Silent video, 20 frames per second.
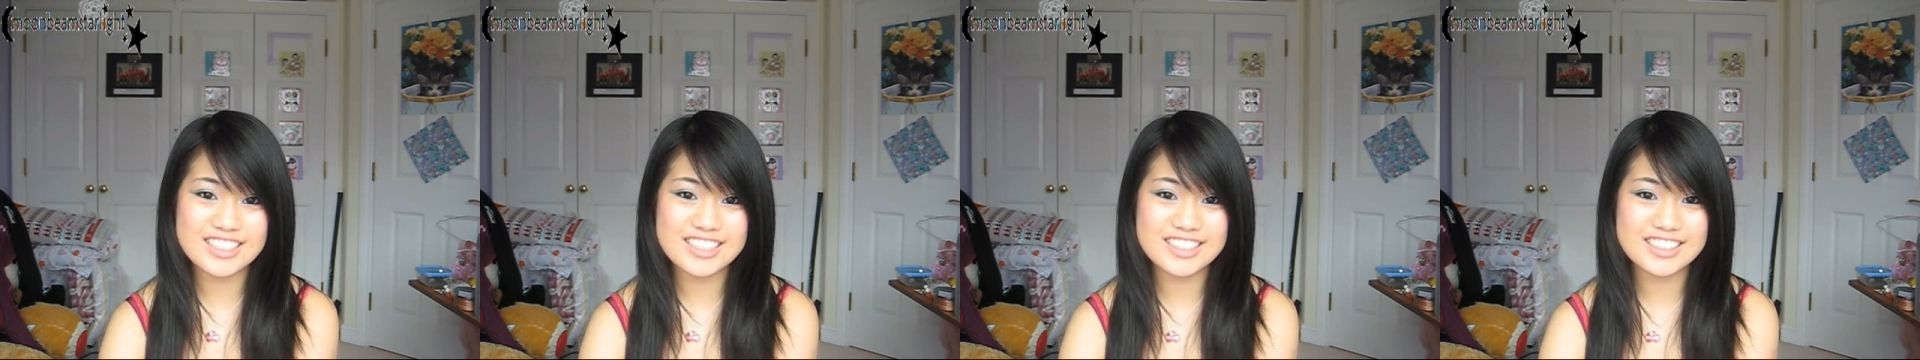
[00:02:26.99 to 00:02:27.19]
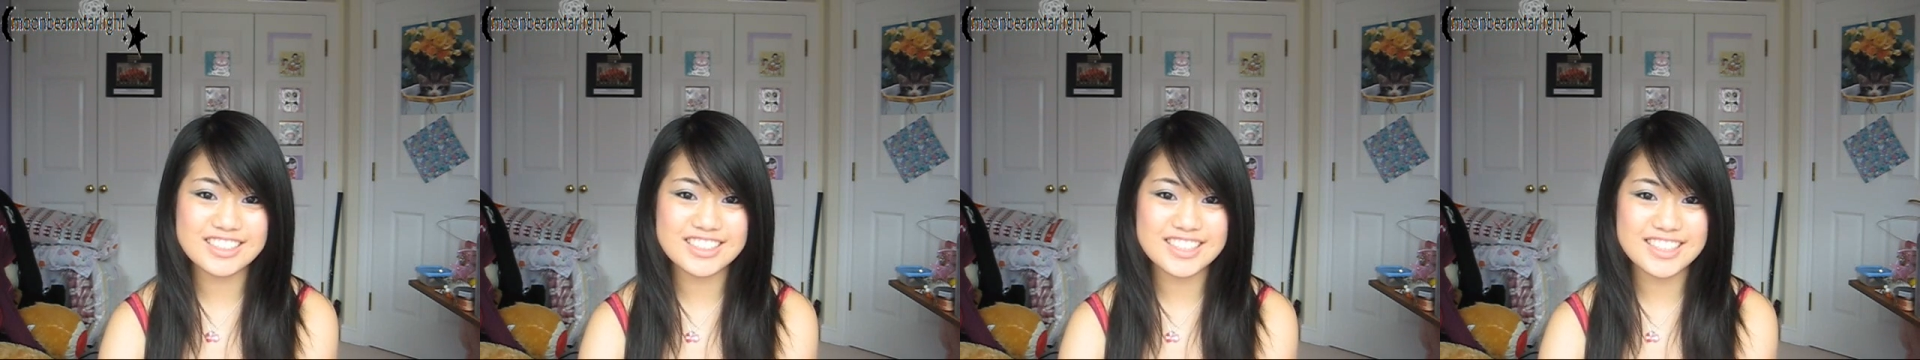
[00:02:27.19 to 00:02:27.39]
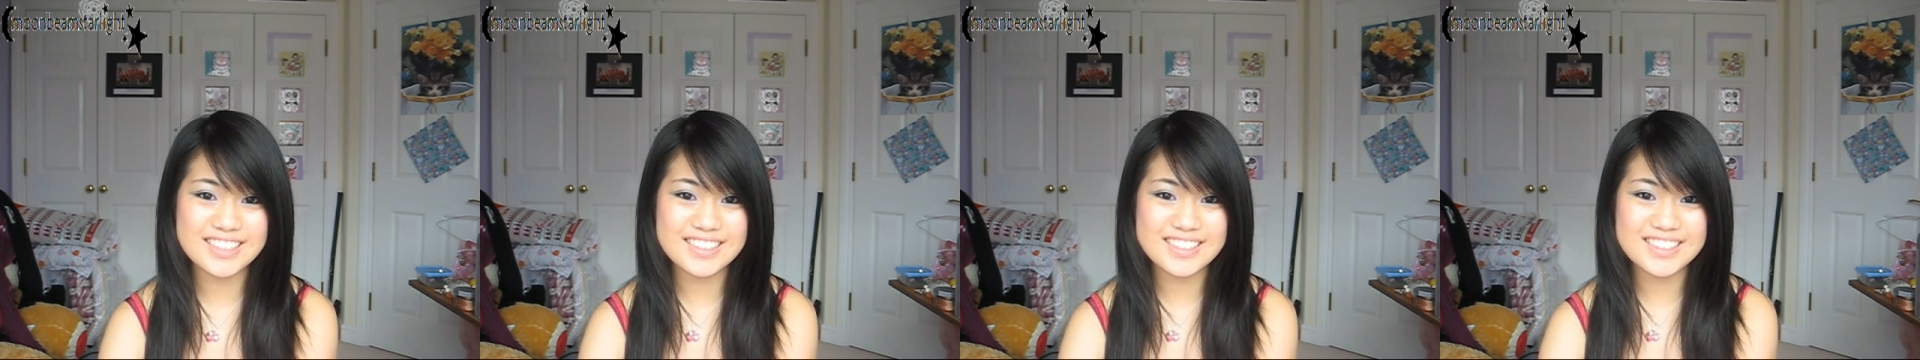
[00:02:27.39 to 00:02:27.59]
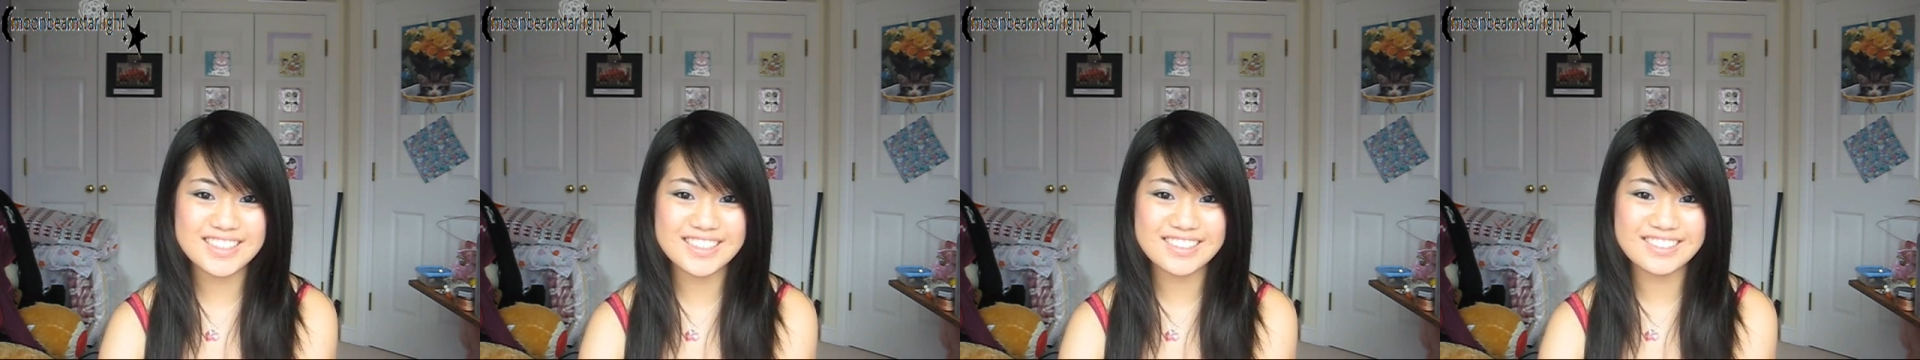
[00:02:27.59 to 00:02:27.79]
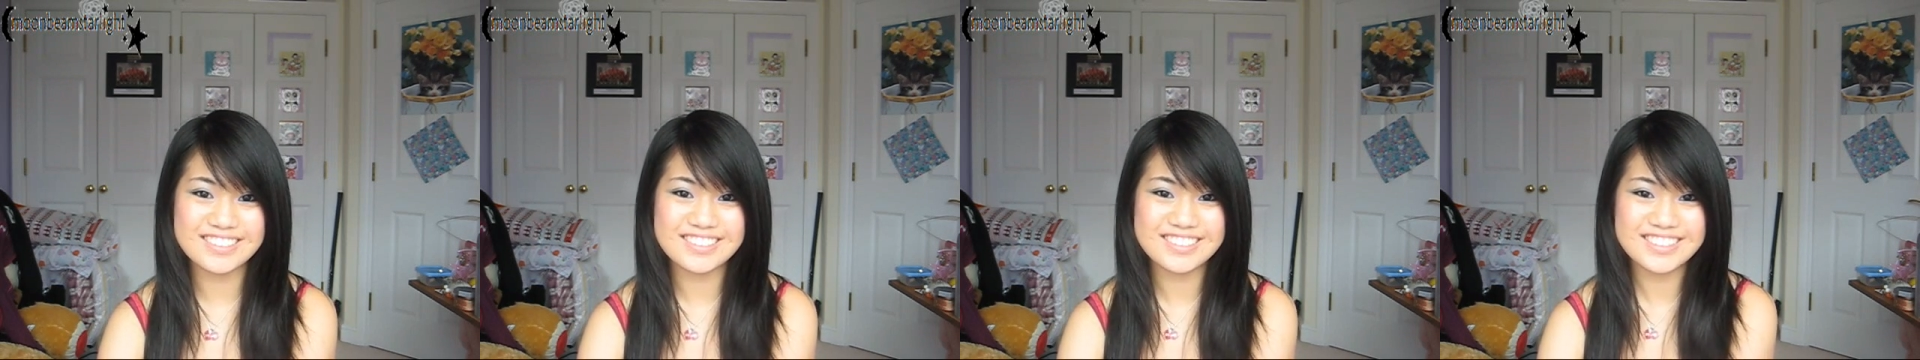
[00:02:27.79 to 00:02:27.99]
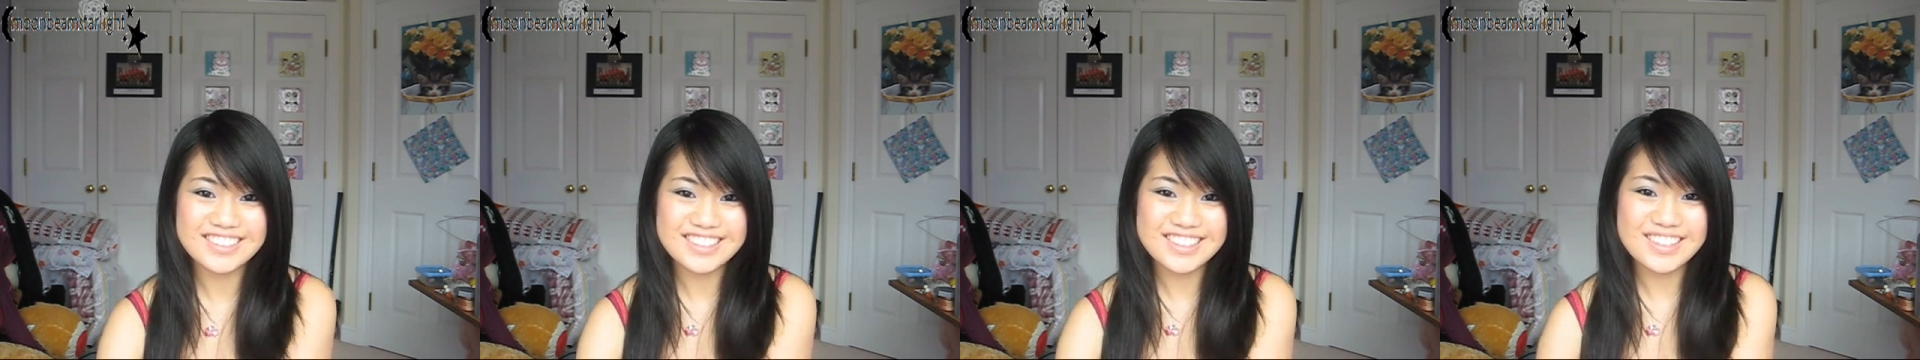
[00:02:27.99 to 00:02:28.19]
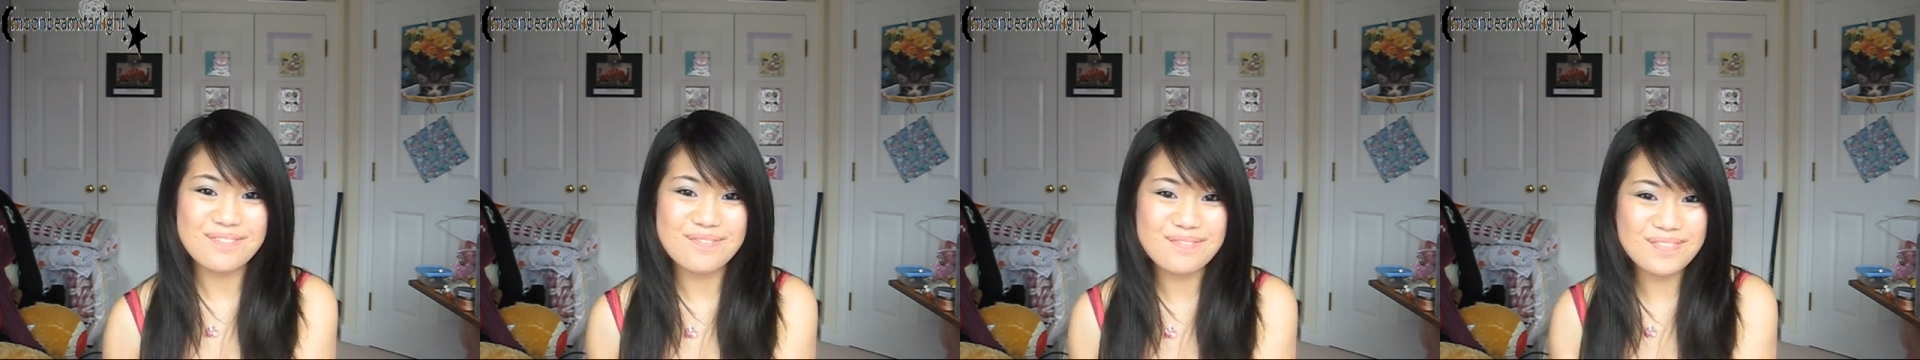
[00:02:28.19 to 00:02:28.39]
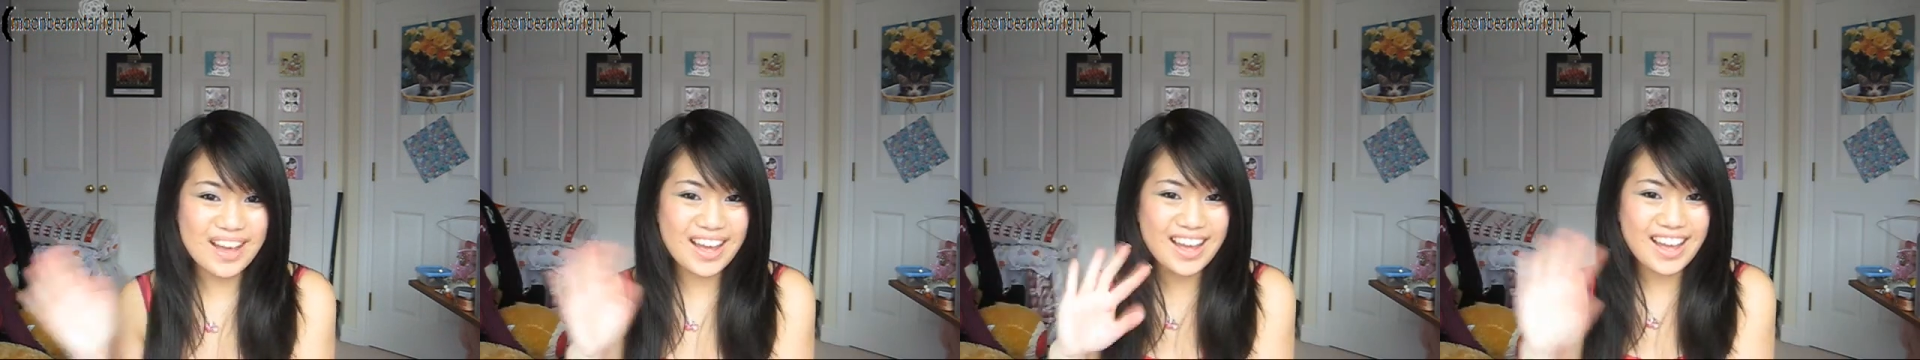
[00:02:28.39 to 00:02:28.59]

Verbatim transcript: shall see you soon. Bye!